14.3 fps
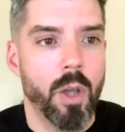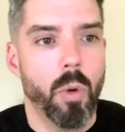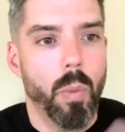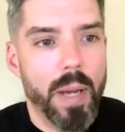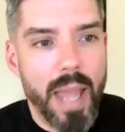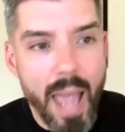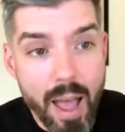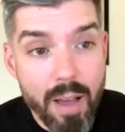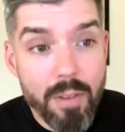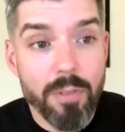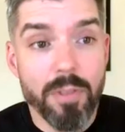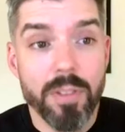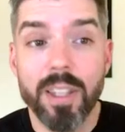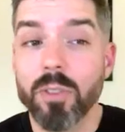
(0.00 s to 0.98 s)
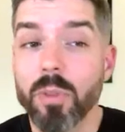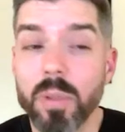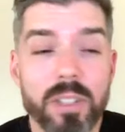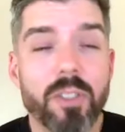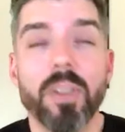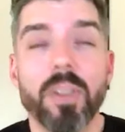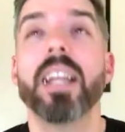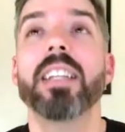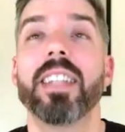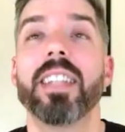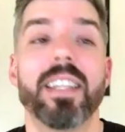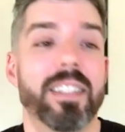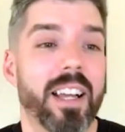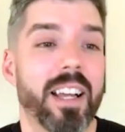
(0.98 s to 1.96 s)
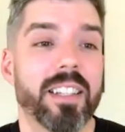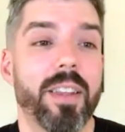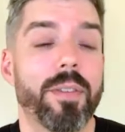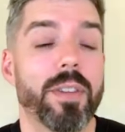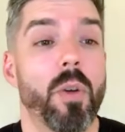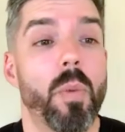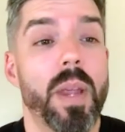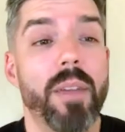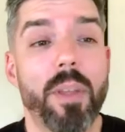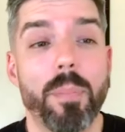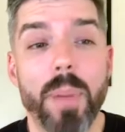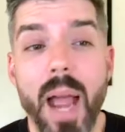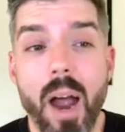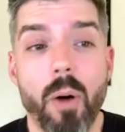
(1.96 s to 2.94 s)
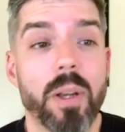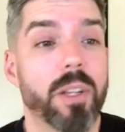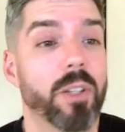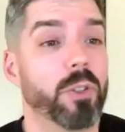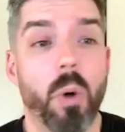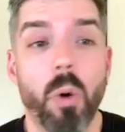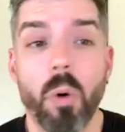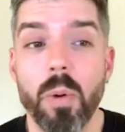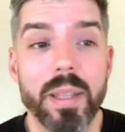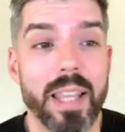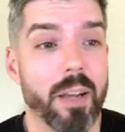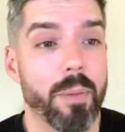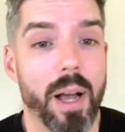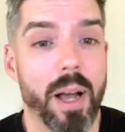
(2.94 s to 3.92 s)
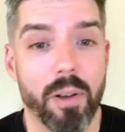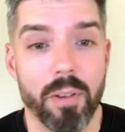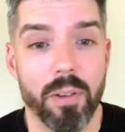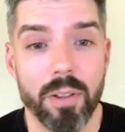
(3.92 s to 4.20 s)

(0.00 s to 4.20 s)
We have, that's what the greatest things that God's given us. We have the power to control what we think about.